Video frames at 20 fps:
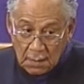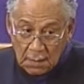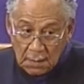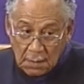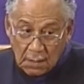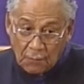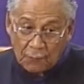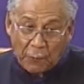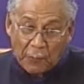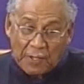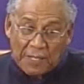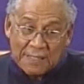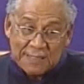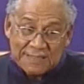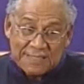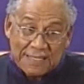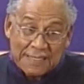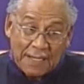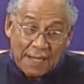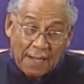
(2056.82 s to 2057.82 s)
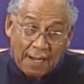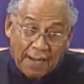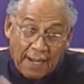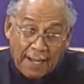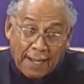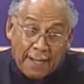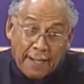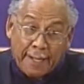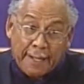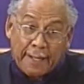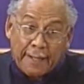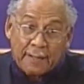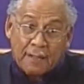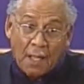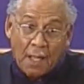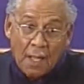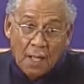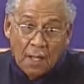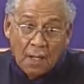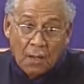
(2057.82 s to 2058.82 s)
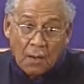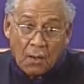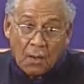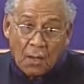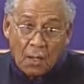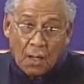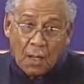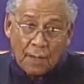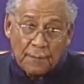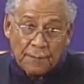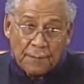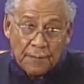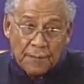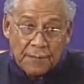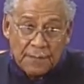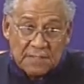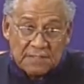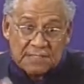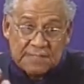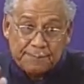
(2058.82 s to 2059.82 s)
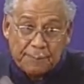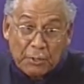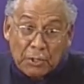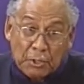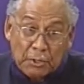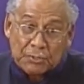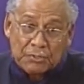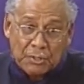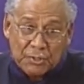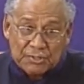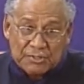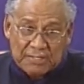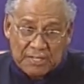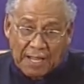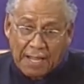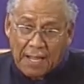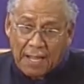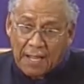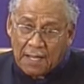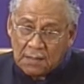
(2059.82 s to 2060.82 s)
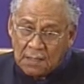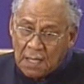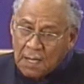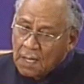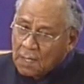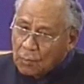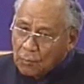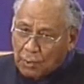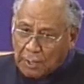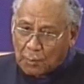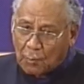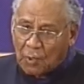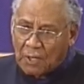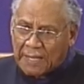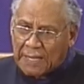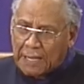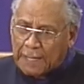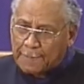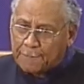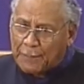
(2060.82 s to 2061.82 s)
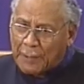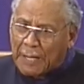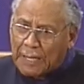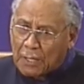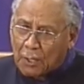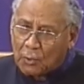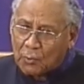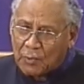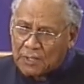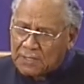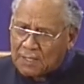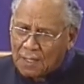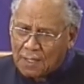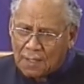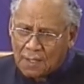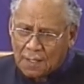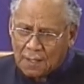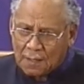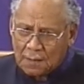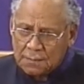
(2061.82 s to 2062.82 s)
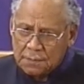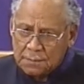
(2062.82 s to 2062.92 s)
If we hang on the spiritual side, we will have power with God.